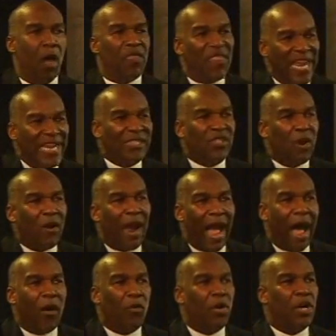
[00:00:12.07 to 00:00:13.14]
These are
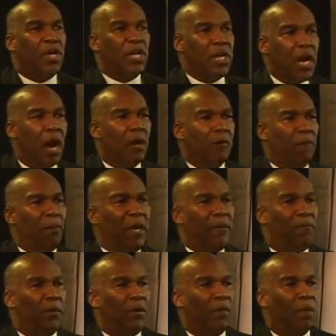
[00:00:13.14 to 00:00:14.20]
our young
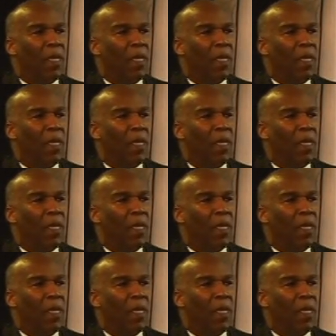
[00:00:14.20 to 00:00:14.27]
people.